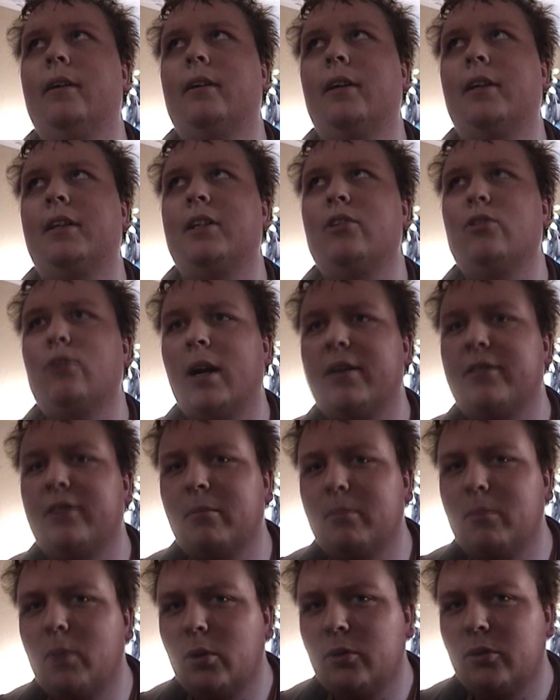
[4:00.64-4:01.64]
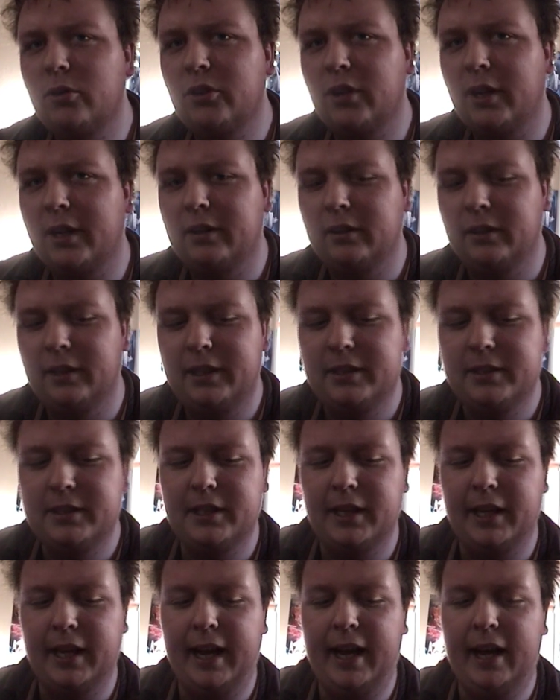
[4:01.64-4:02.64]
Because he drives a motorcycle
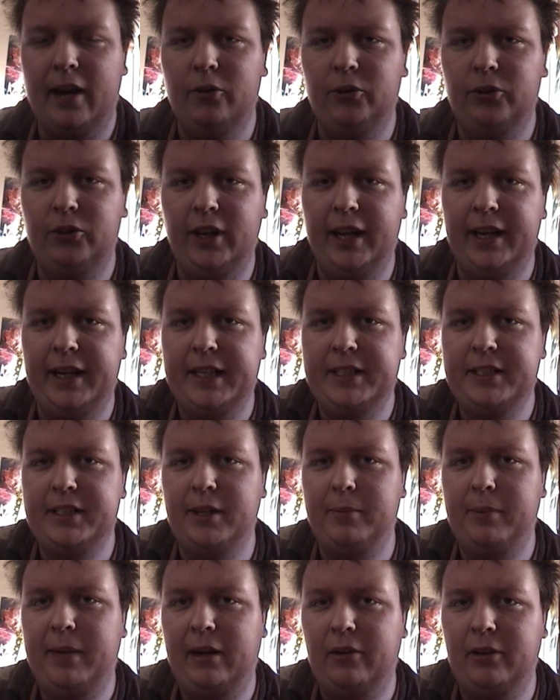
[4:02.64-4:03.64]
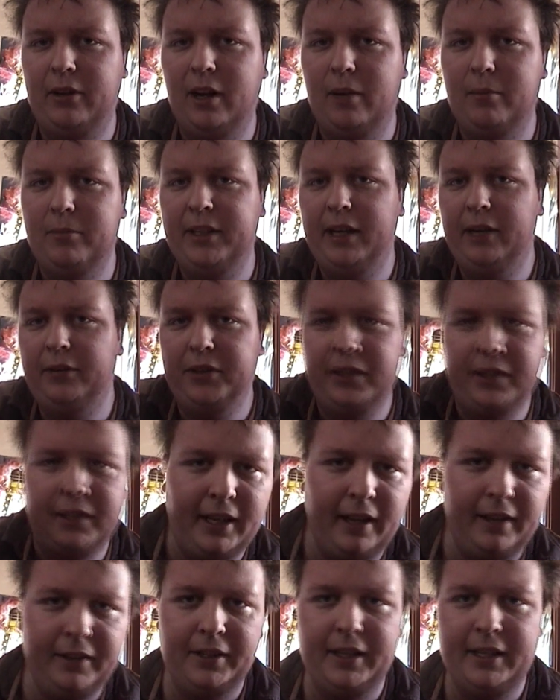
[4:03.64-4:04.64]
into the house, and it somehow comes out
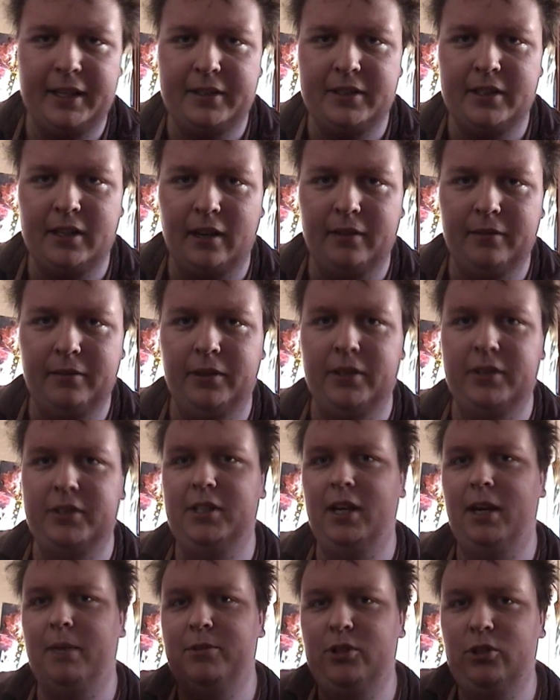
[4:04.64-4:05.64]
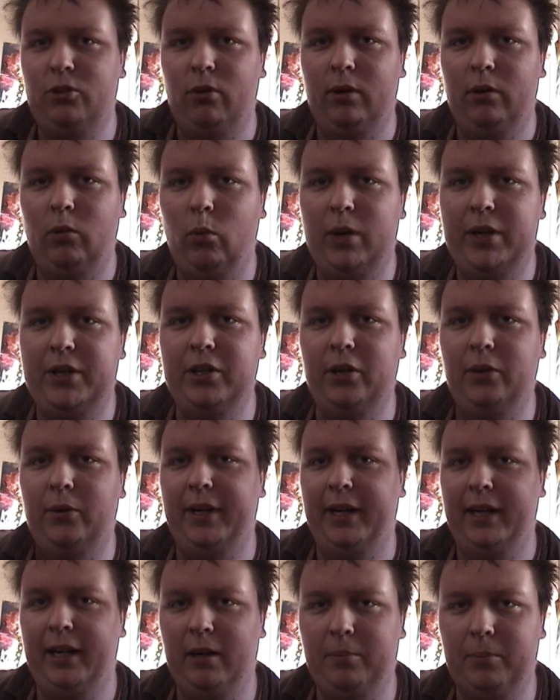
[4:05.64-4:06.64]
the top story window
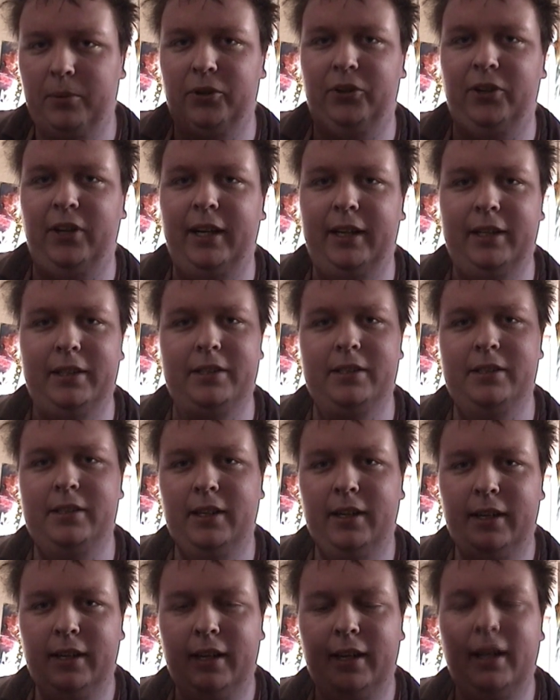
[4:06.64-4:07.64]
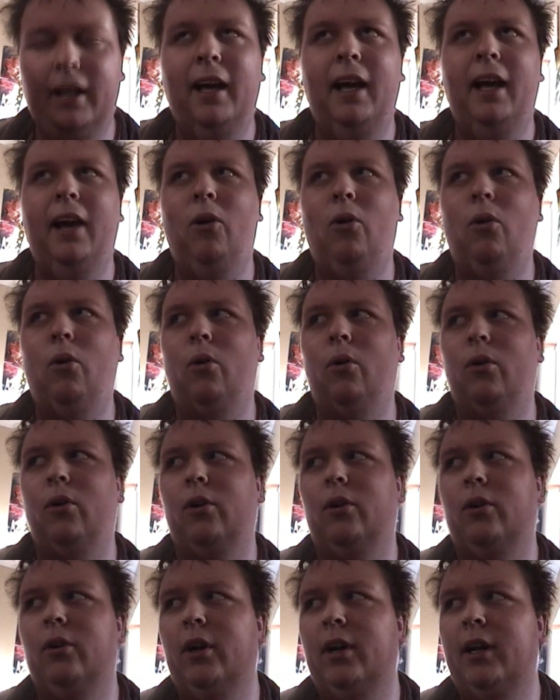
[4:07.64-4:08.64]
in a couple seconds.
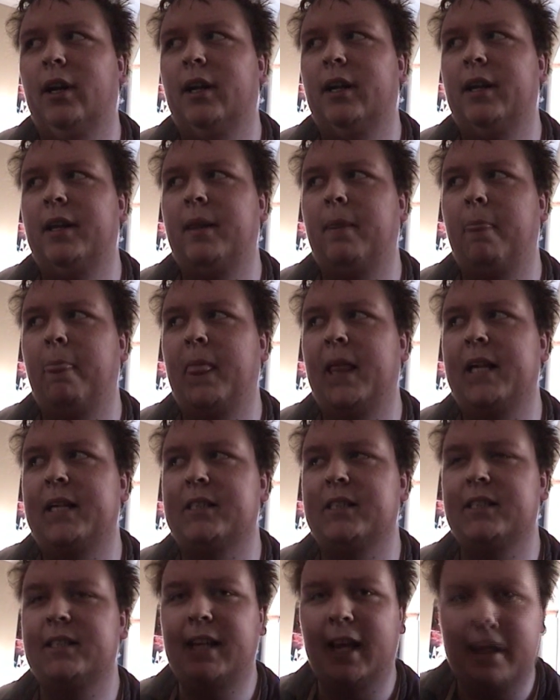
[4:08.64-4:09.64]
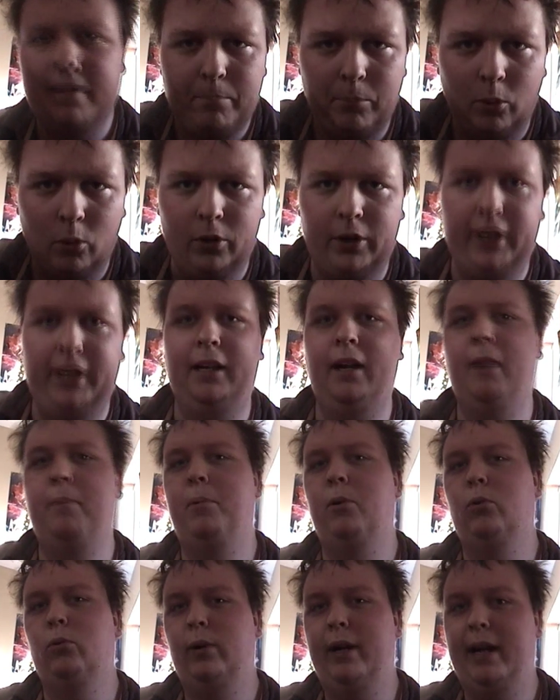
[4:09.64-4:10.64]
Or he's skateboarding
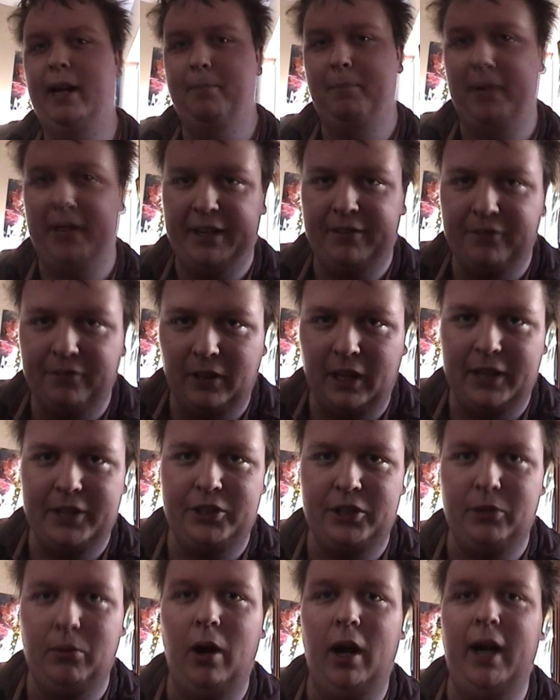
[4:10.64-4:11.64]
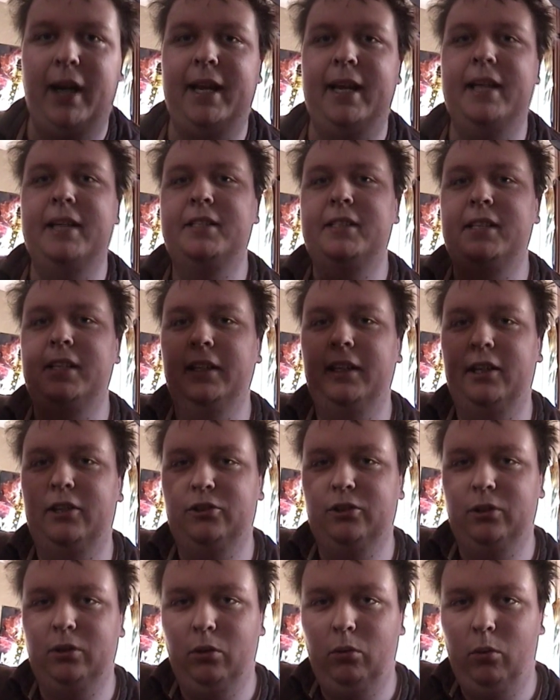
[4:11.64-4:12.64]
up a ramp, and he flies too high, hits the
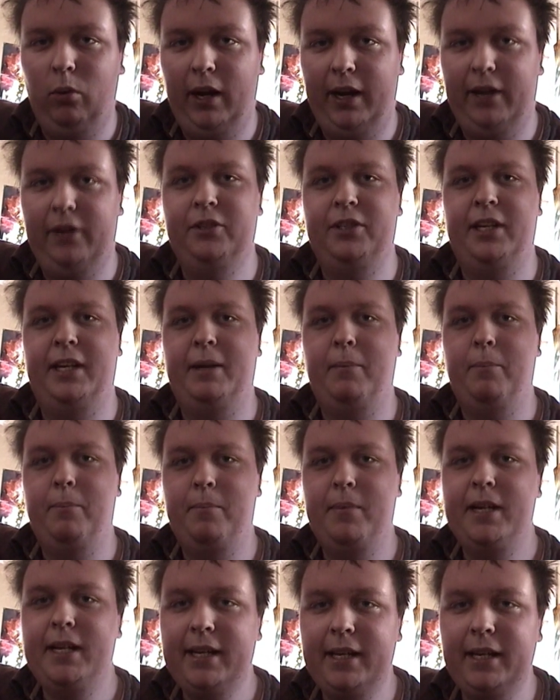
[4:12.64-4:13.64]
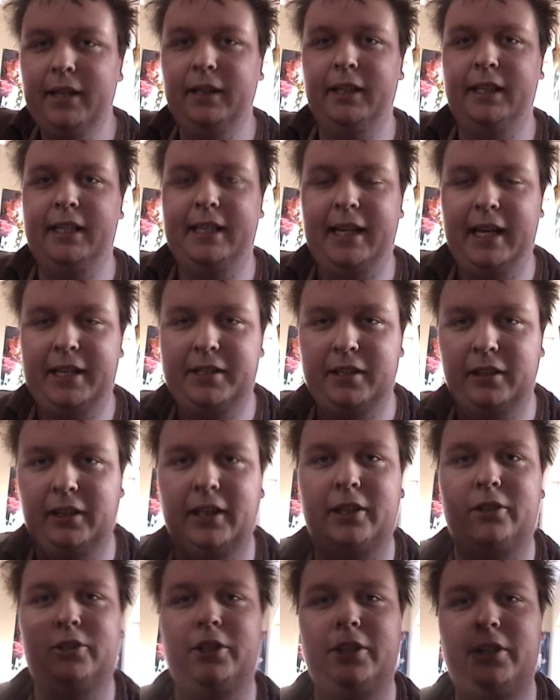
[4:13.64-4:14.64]
electrical wires, and immediately gets
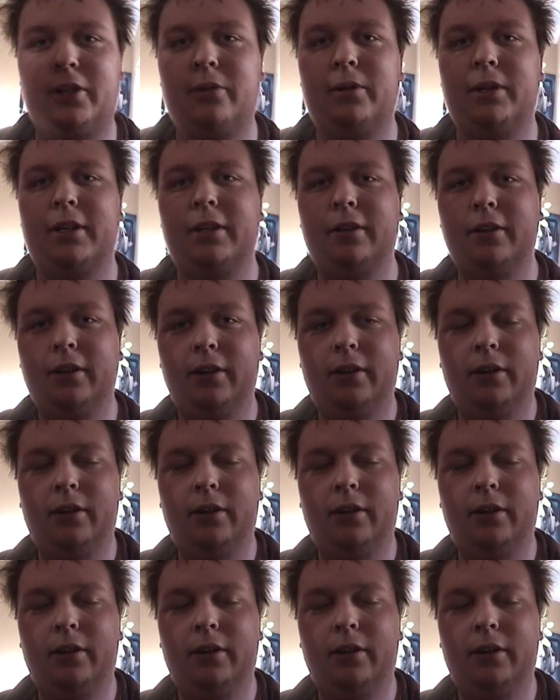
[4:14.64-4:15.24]
electrocuted.